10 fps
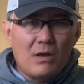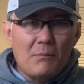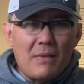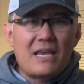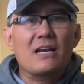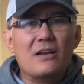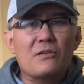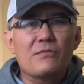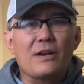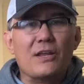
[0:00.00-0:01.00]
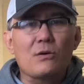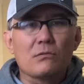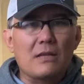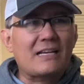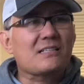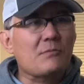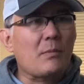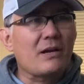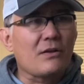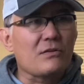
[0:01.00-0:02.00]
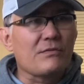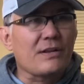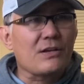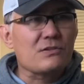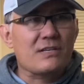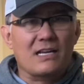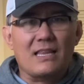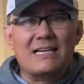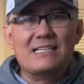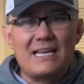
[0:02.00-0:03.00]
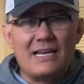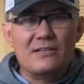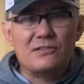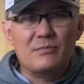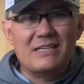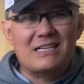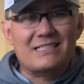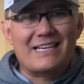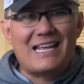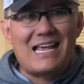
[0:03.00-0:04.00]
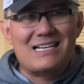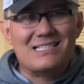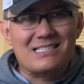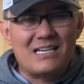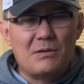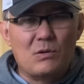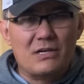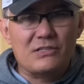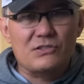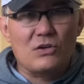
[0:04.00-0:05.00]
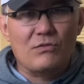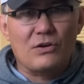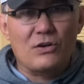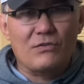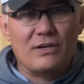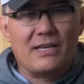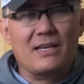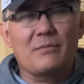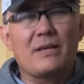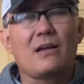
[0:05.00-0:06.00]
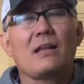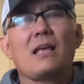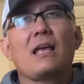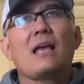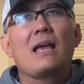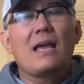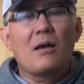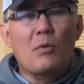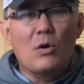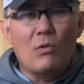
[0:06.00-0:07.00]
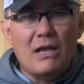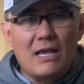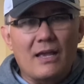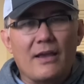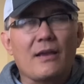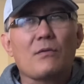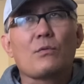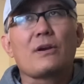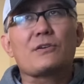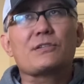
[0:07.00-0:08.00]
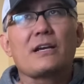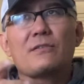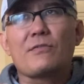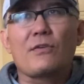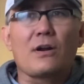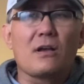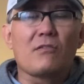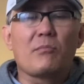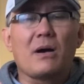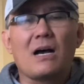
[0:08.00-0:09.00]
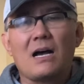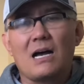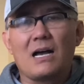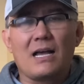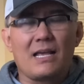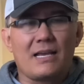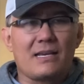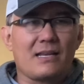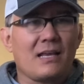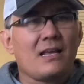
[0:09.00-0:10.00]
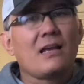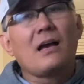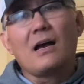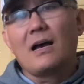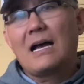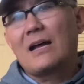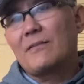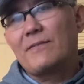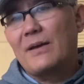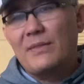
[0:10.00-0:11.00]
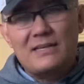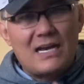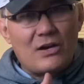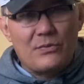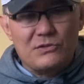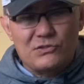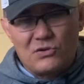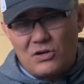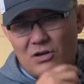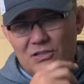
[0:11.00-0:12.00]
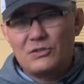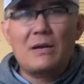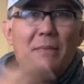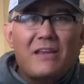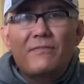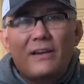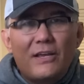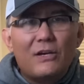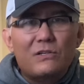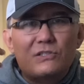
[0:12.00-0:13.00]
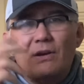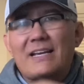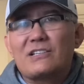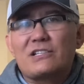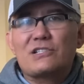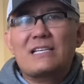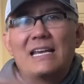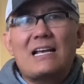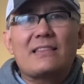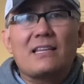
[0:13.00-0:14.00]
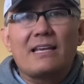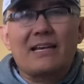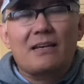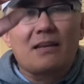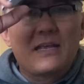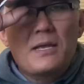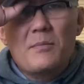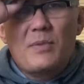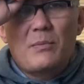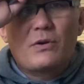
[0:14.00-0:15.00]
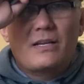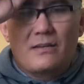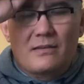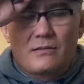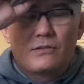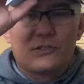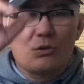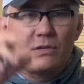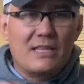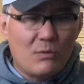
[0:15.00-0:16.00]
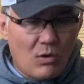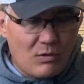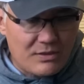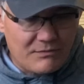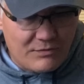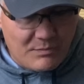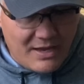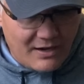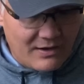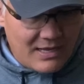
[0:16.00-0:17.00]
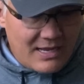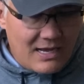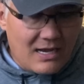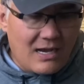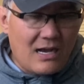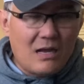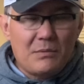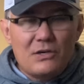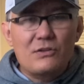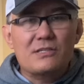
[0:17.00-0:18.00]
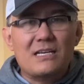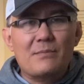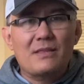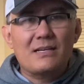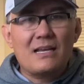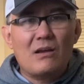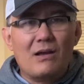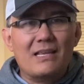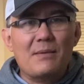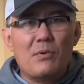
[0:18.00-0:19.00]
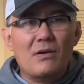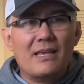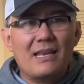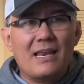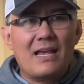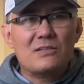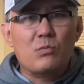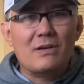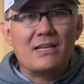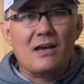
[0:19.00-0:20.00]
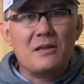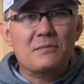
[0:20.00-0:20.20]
making another video like some of my other videos that I like to answer because I get asked the same questions over and over again about MOA, rear sight in front of, behind, how to find the dot on the draw. So I make videos so I can just send out the link and people can do what they want with them from there. I'm going to do the same thing now. I keep on getting asked what gun I'm